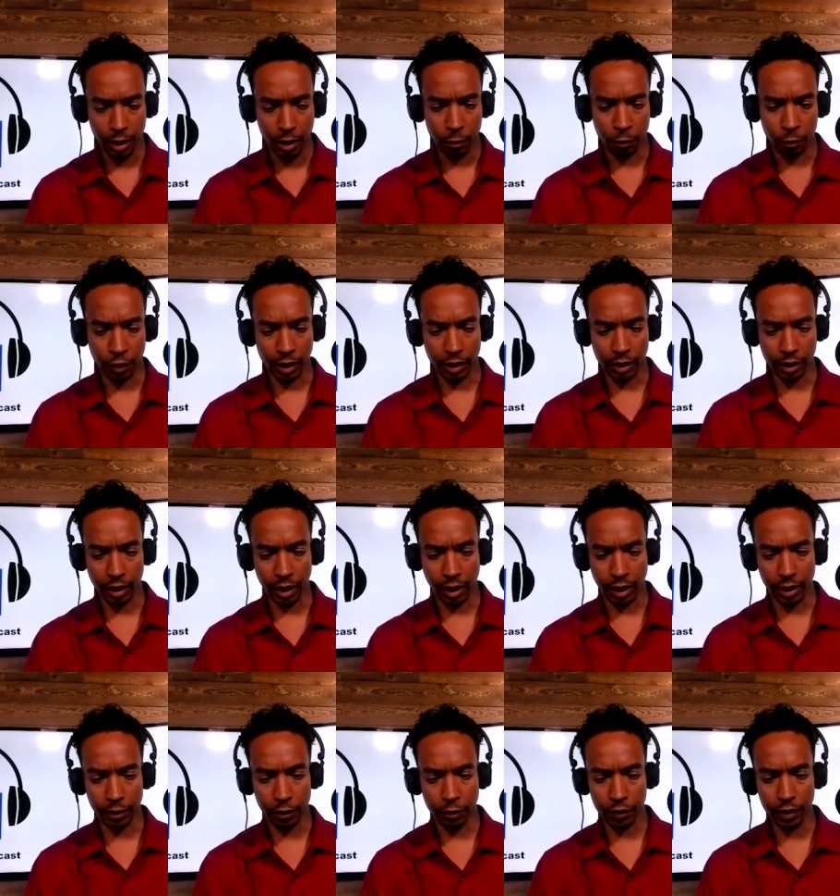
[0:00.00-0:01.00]
then
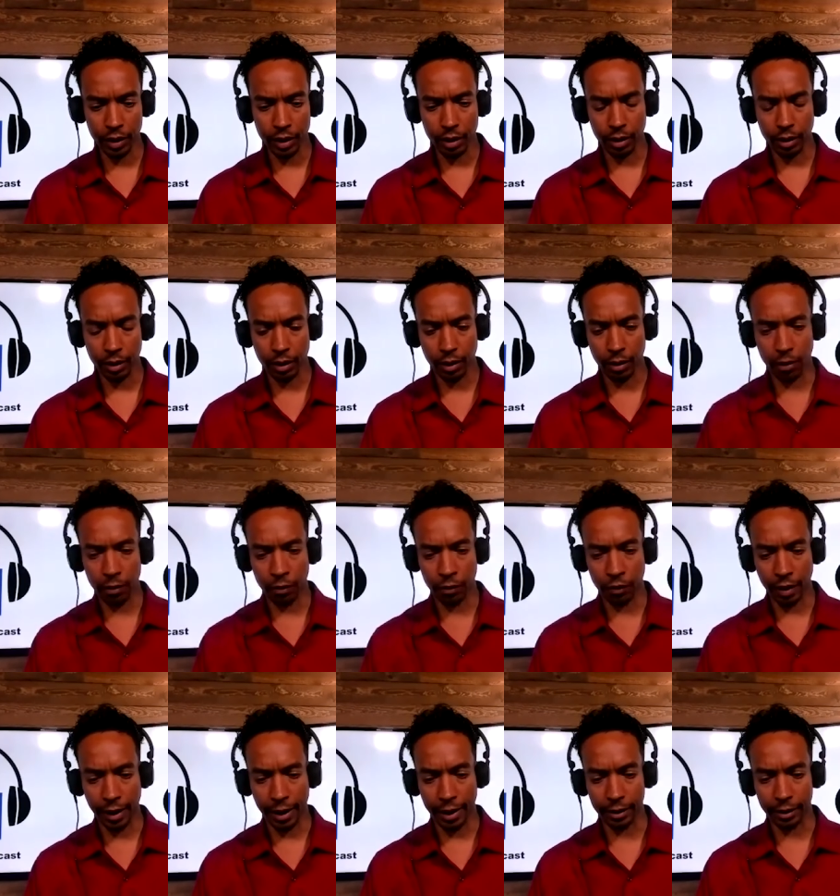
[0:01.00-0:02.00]
I think
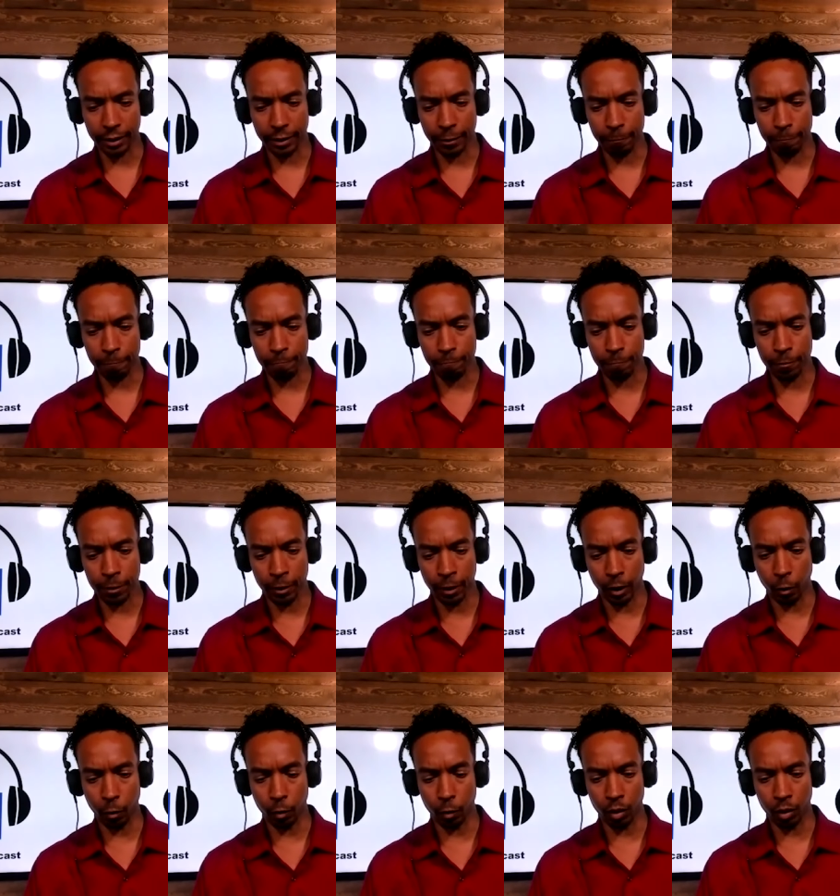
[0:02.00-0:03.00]
that you
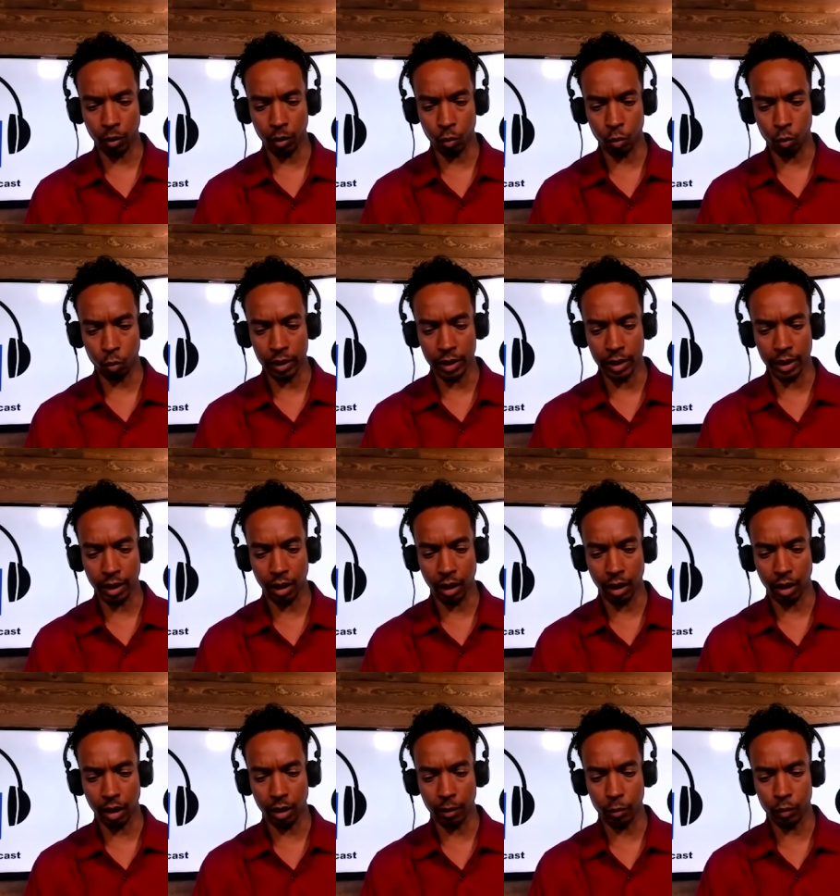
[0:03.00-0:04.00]
know we
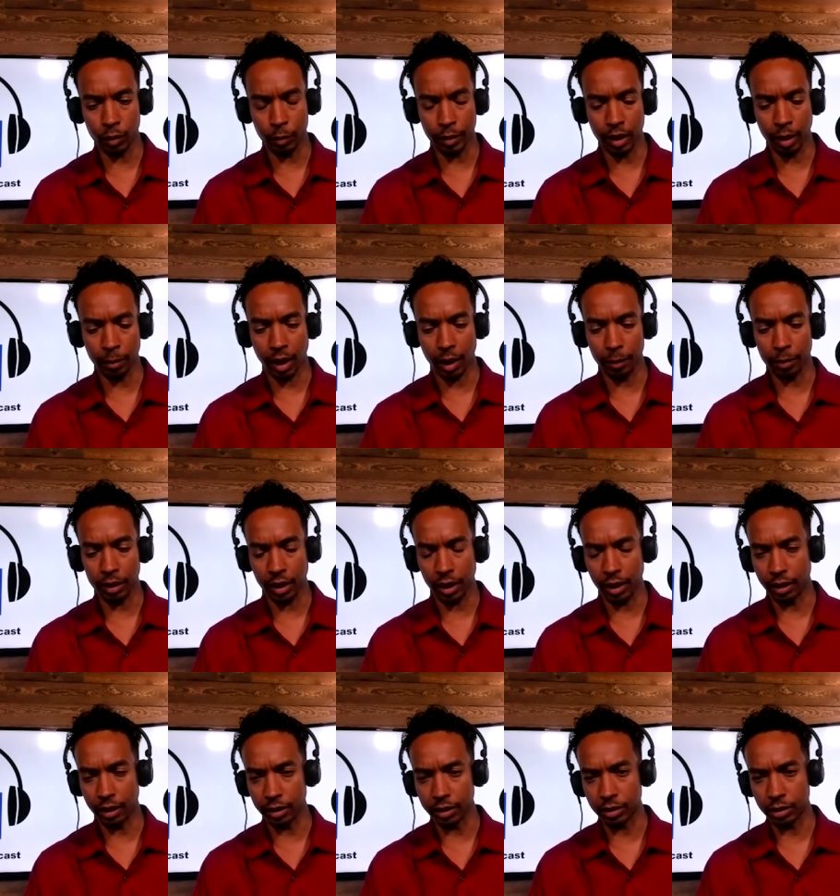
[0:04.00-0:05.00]
are we become
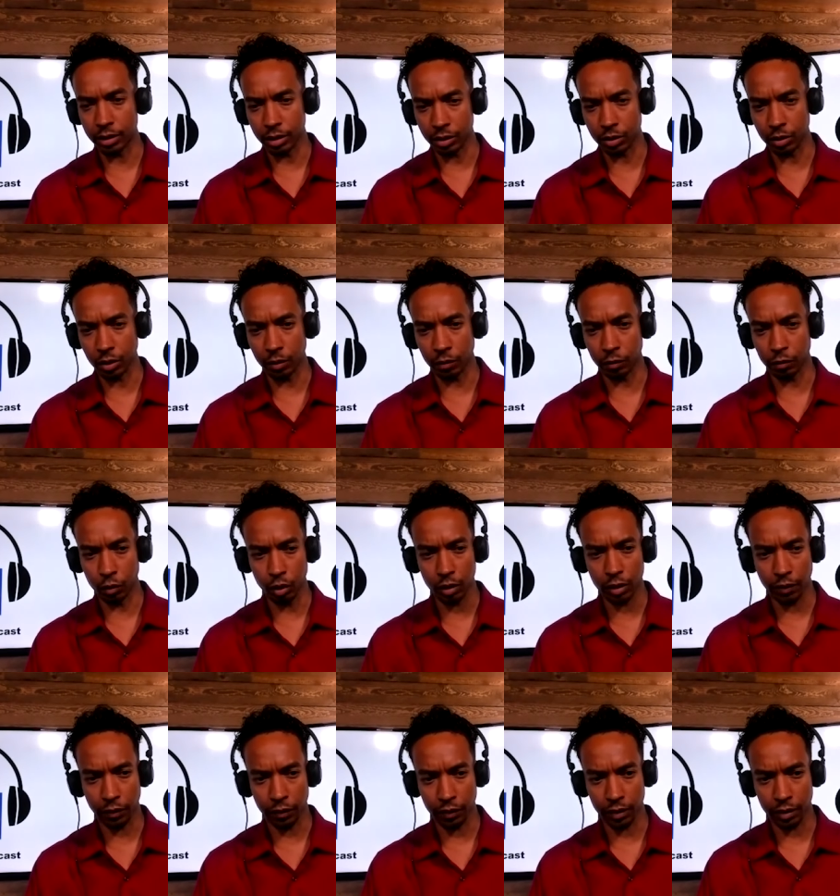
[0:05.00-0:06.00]
obligated to sort of
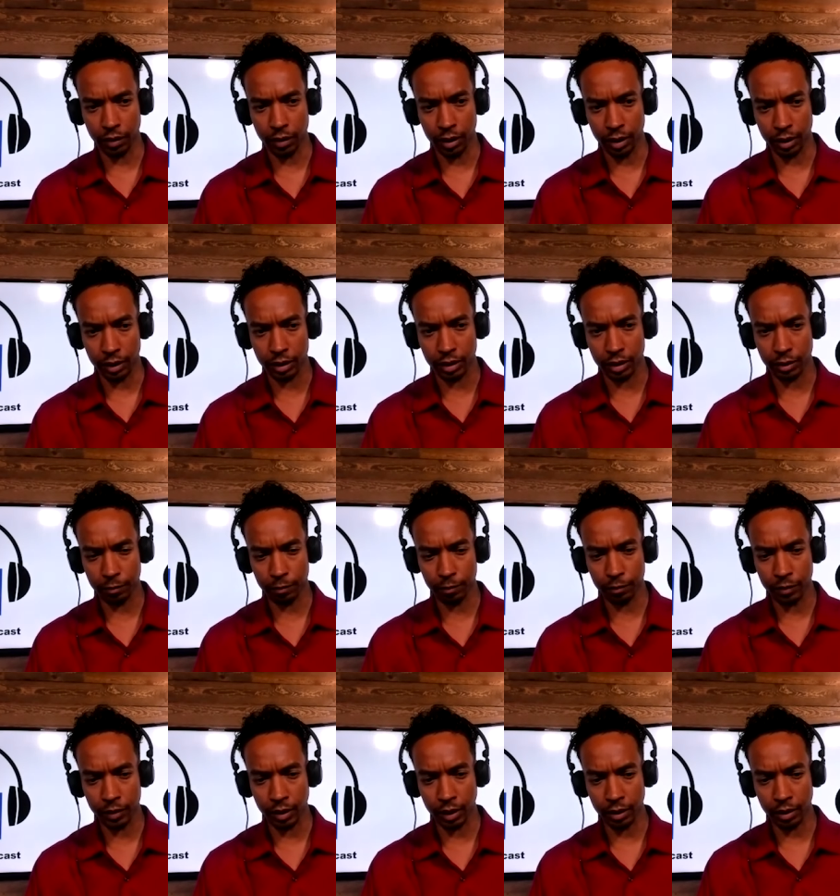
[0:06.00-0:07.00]
look at this
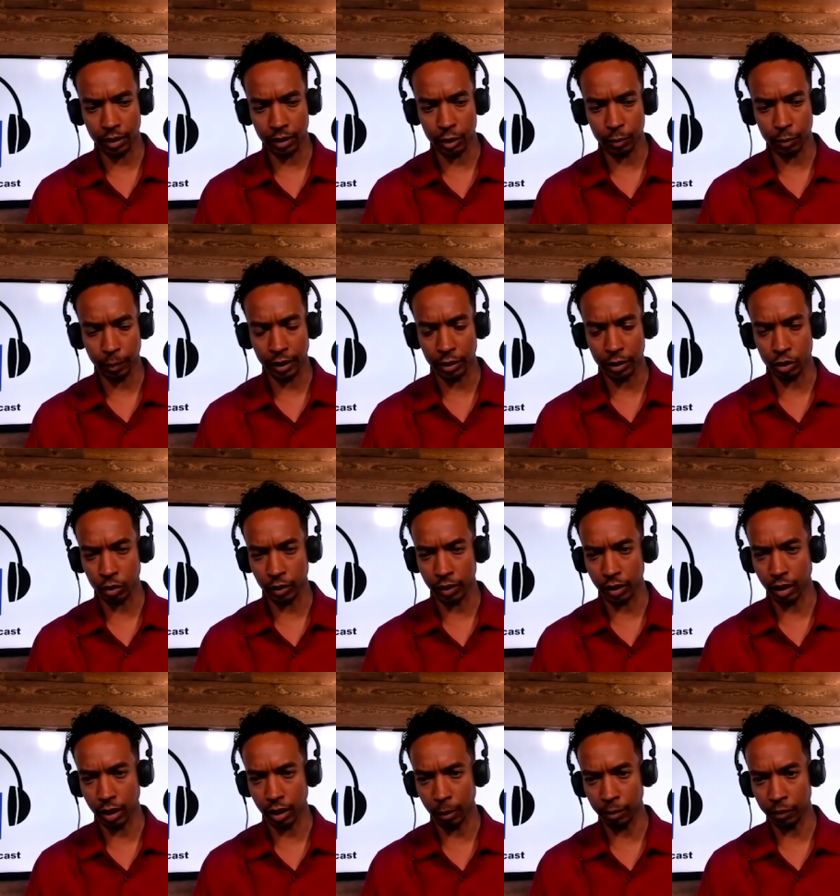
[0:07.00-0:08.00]
this picture in
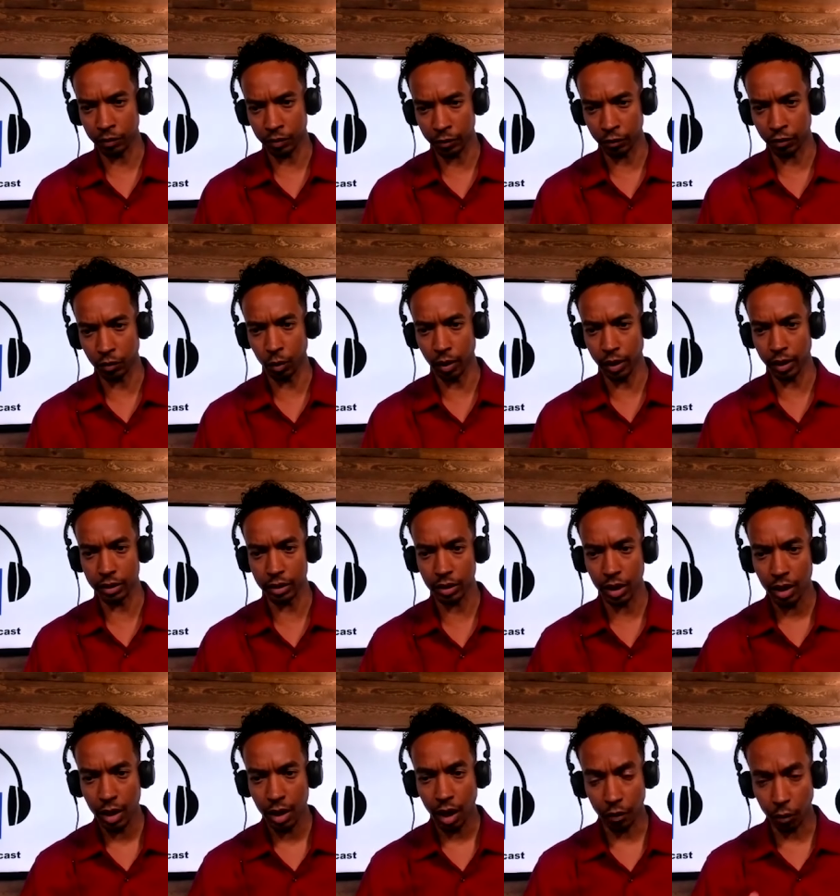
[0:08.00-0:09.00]
a couple of different ways.
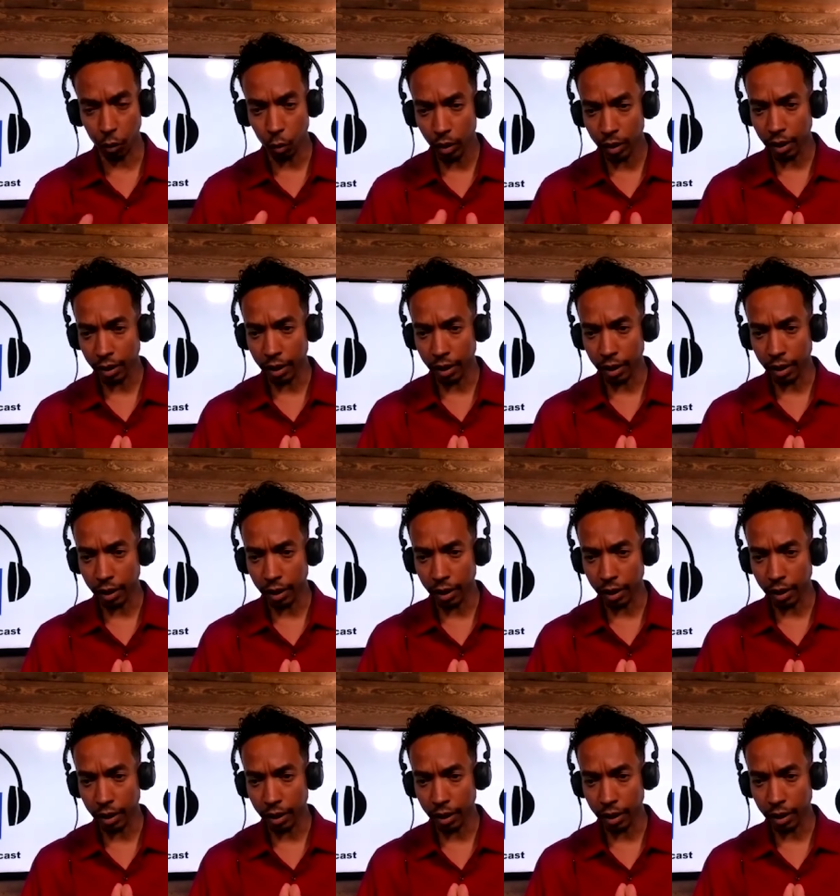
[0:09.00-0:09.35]
On the one